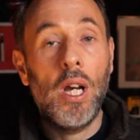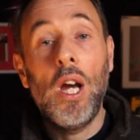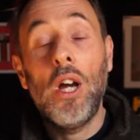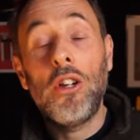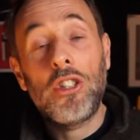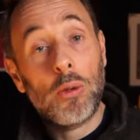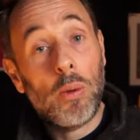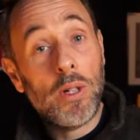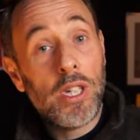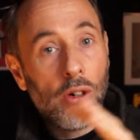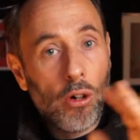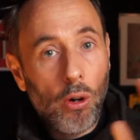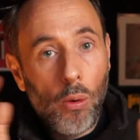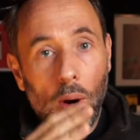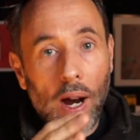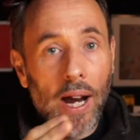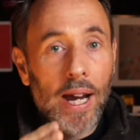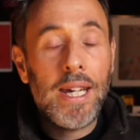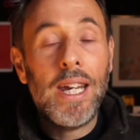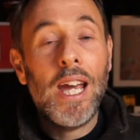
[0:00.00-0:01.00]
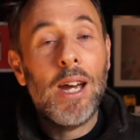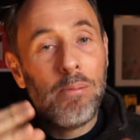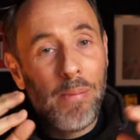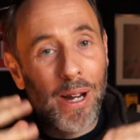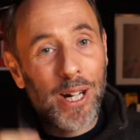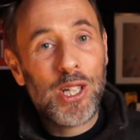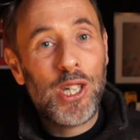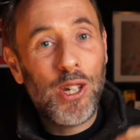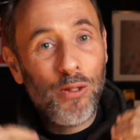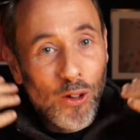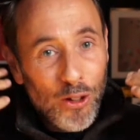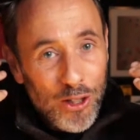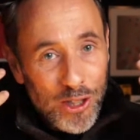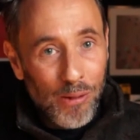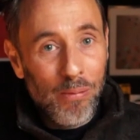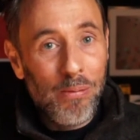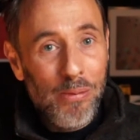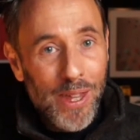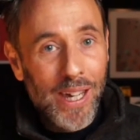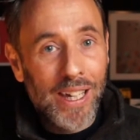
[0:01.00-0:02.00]
So when you're away, make sure you've got
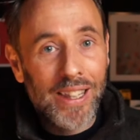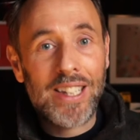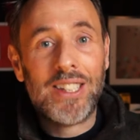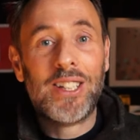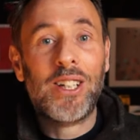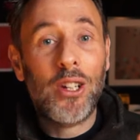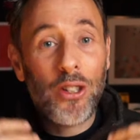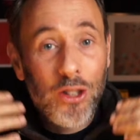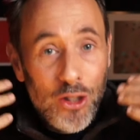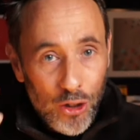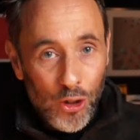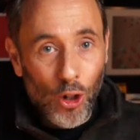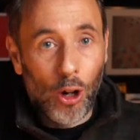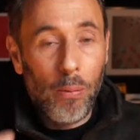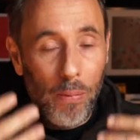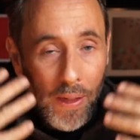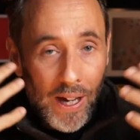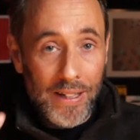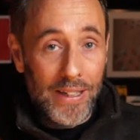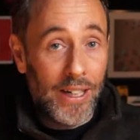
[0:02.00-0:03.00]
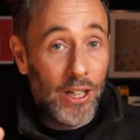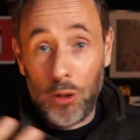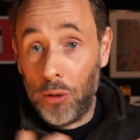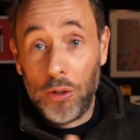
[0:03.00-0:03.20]
something that's going to stop that addiction.